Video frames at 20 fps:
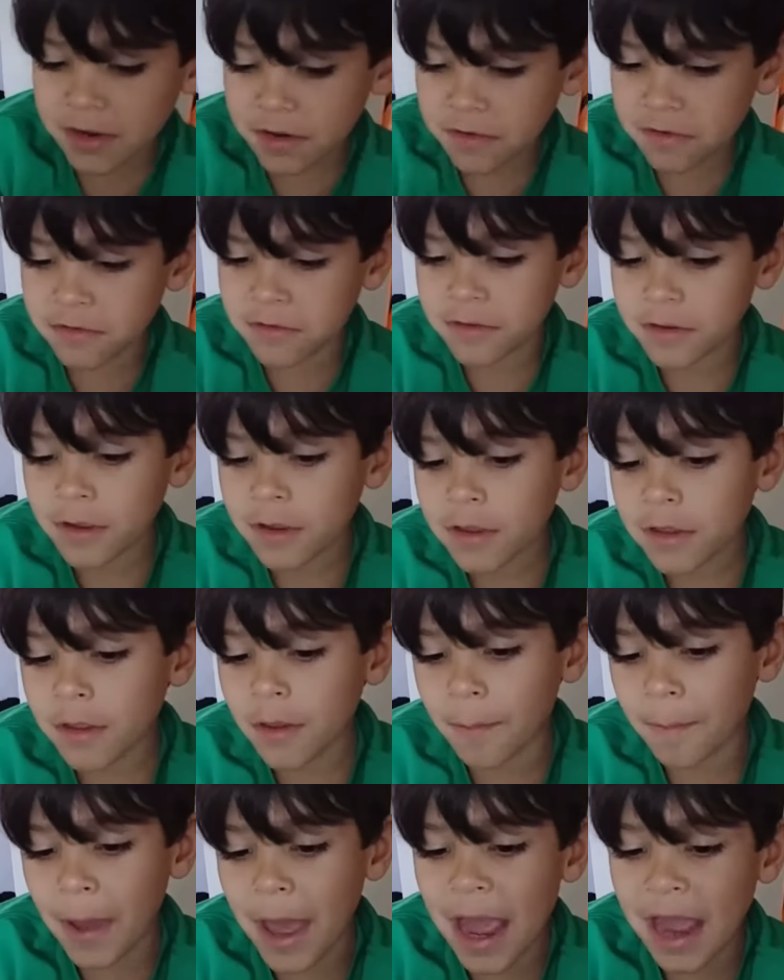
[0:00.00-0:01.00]
just
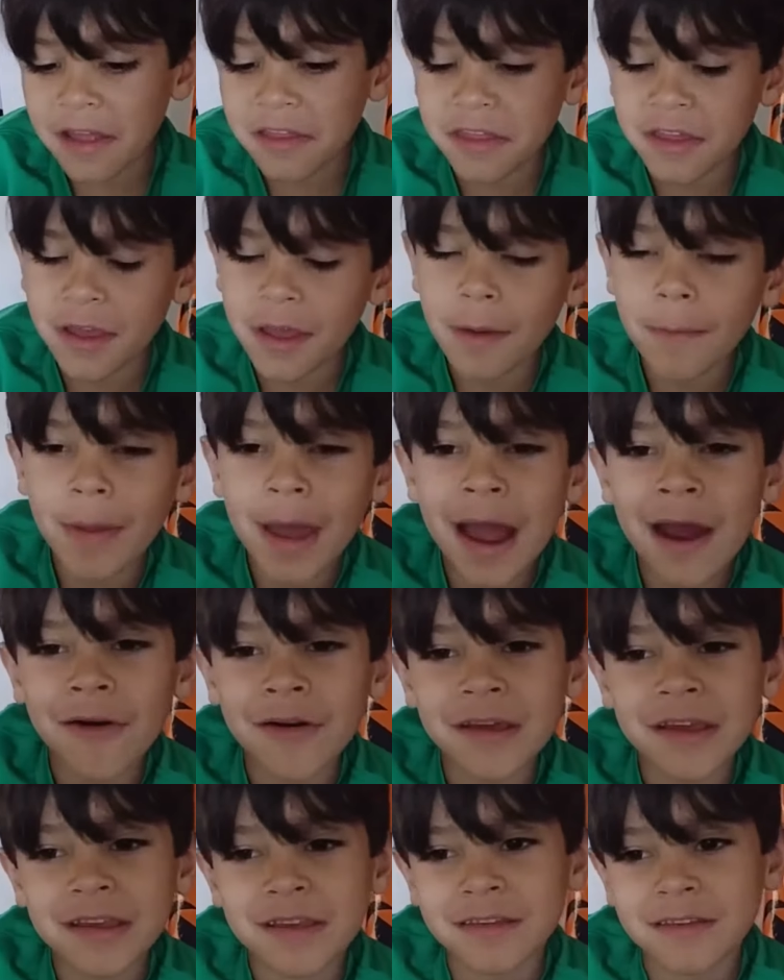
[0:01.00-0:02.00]
the bad thing about
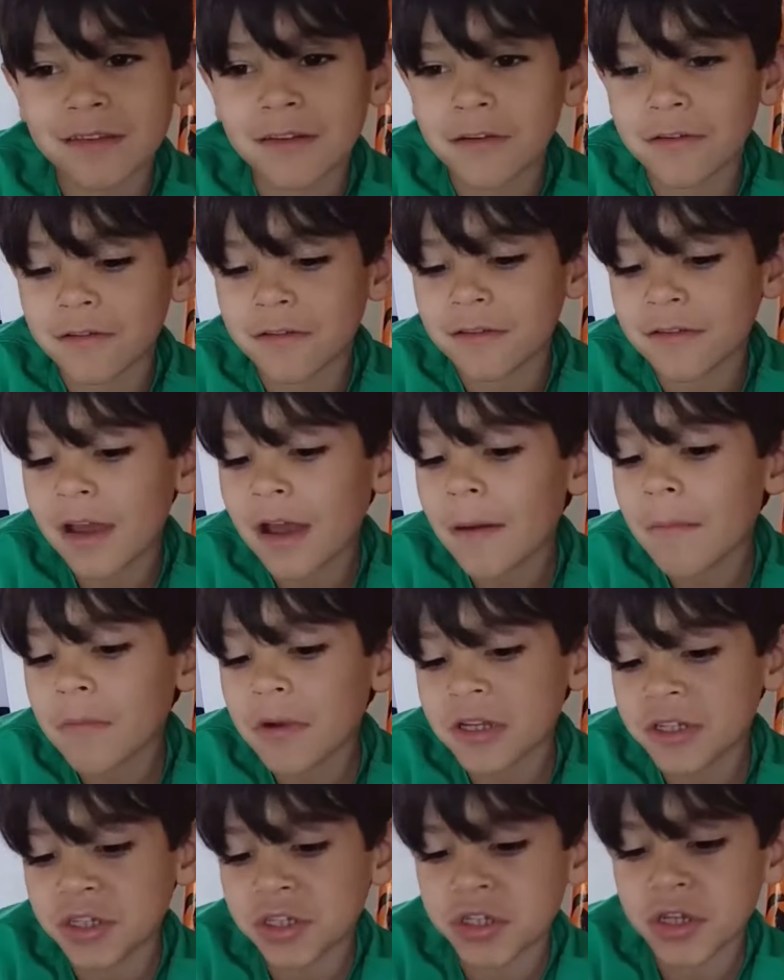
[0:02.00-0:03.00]
it is there's not
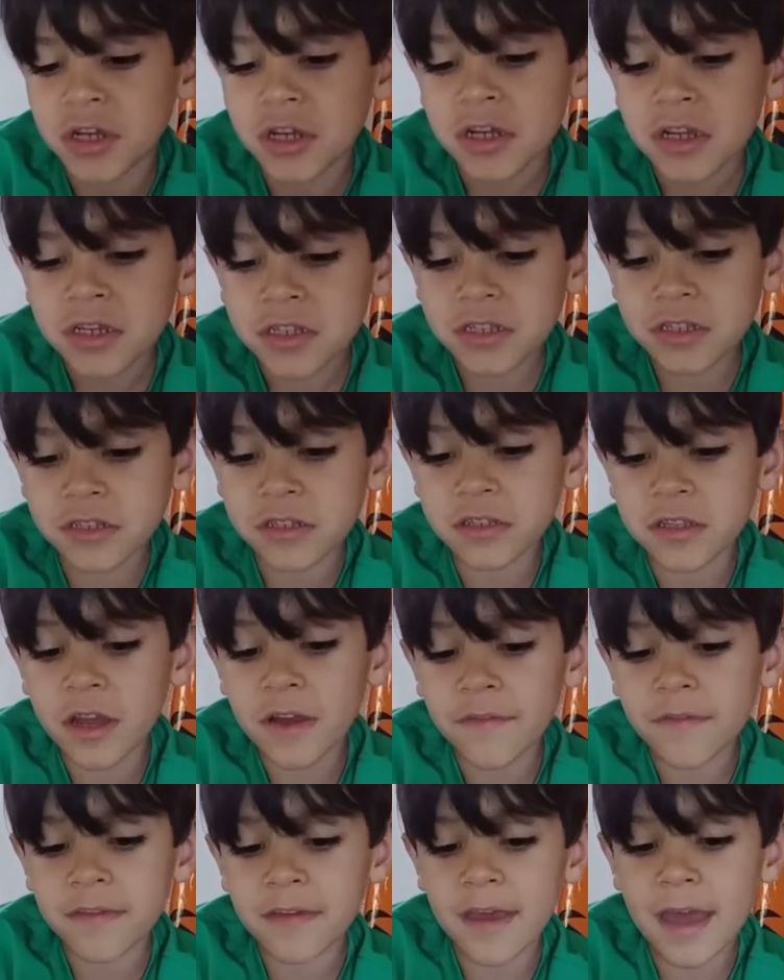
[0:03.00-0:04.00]
much
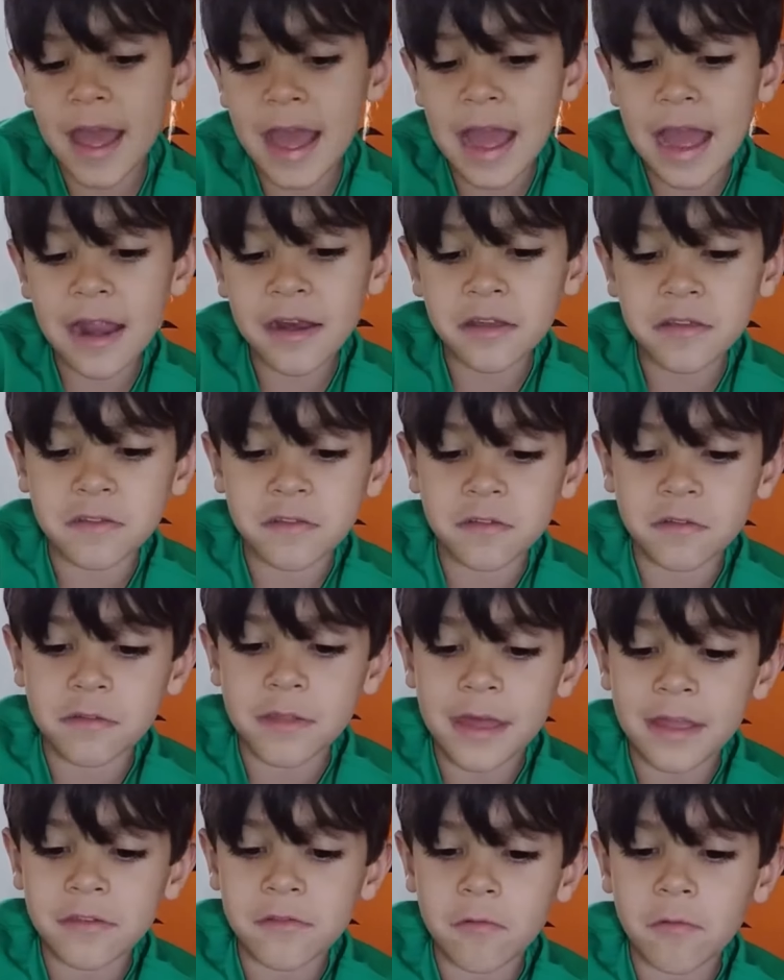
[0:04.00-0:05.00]
stuff to add it to.
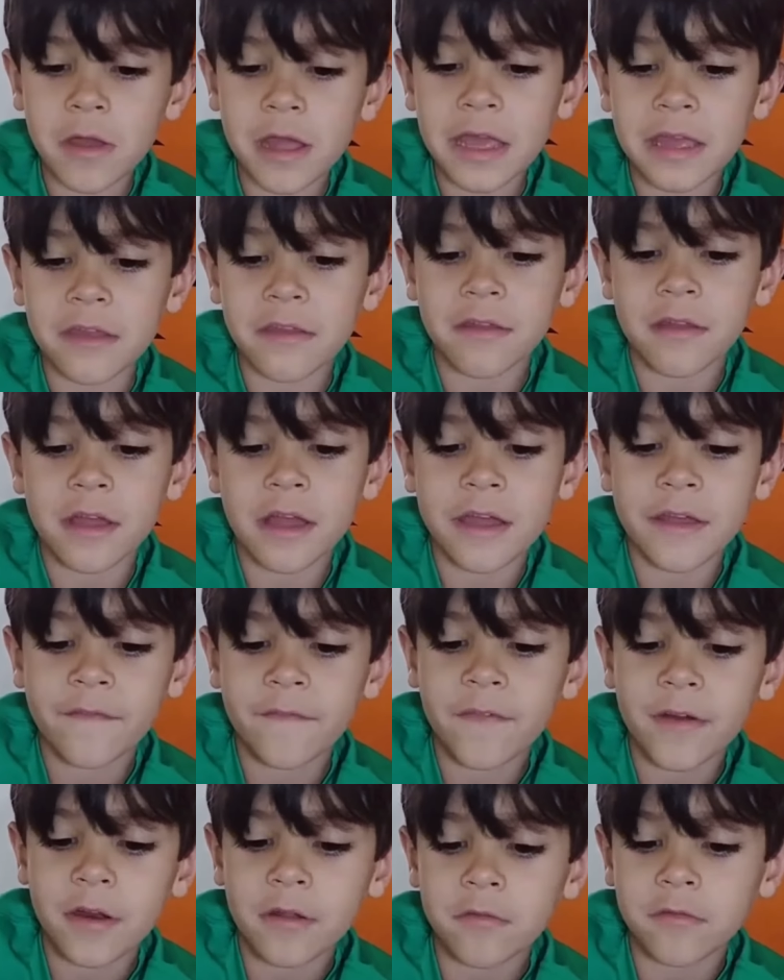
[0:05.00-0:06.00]
That's why I
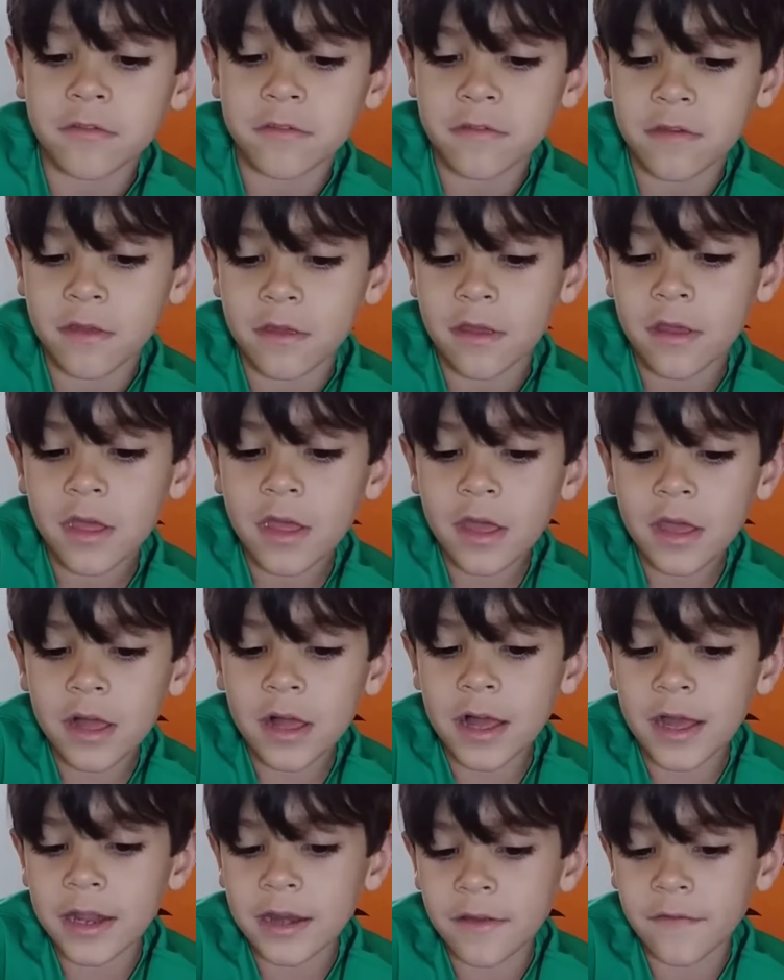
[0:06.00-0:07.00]
thought it was a
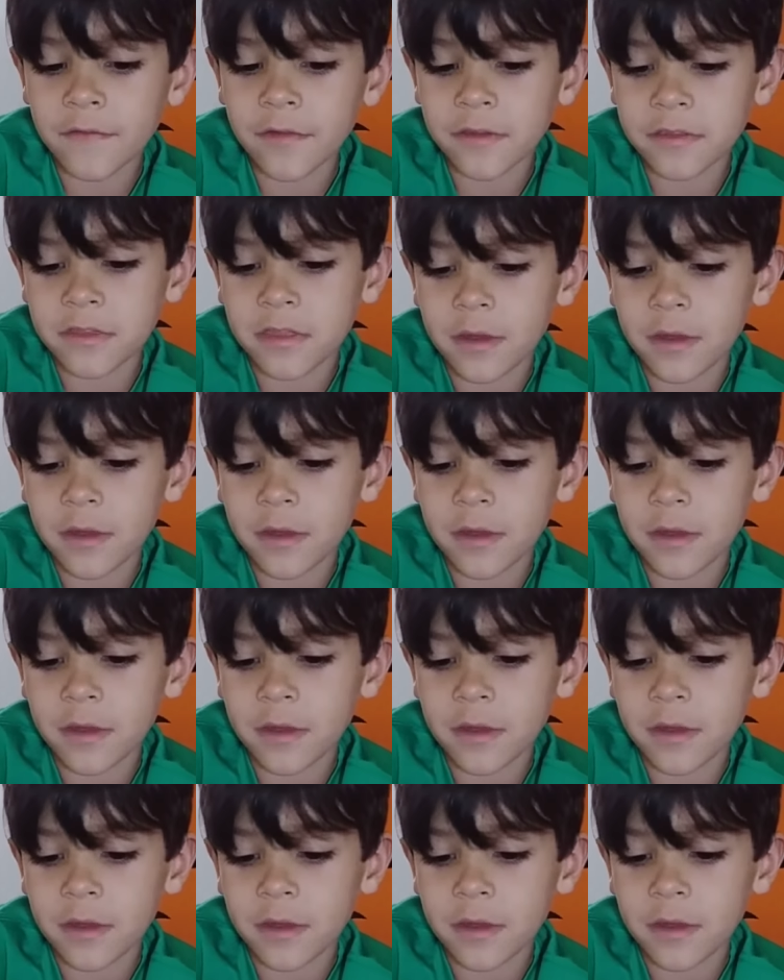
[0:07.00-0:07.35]
kind of a